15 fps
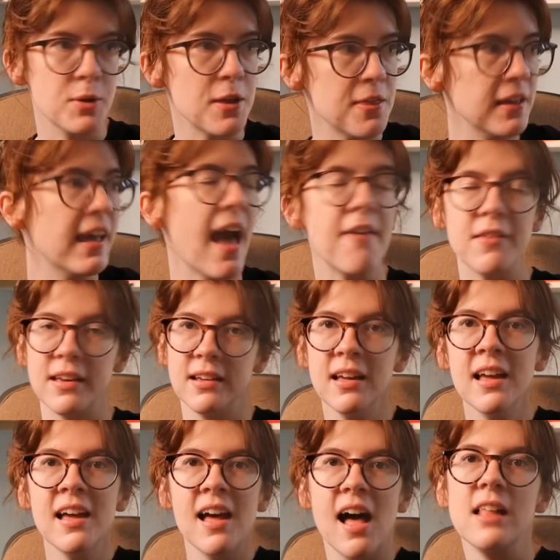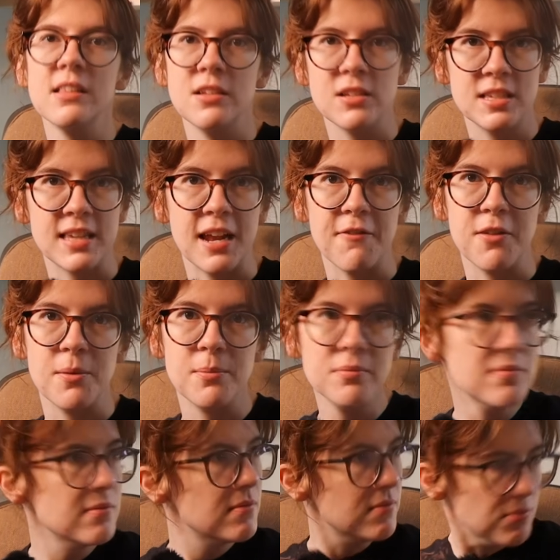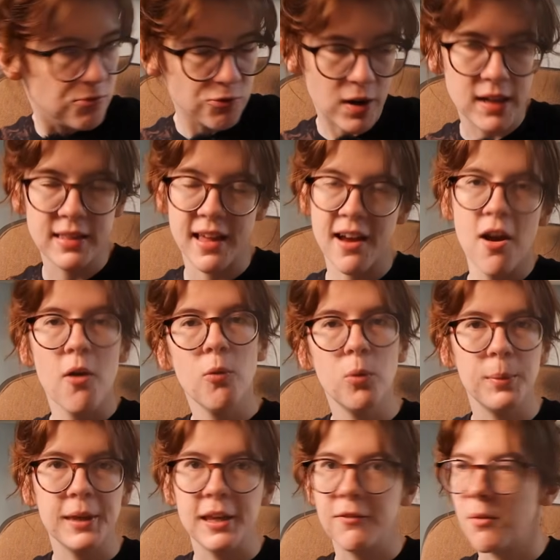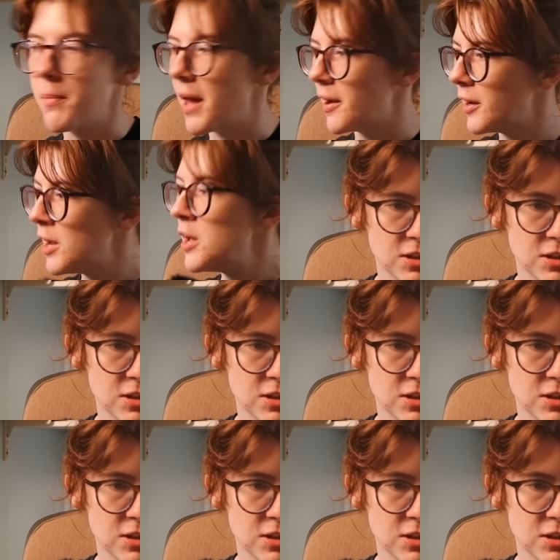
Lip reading: so I think having a little set of them right there will be even better.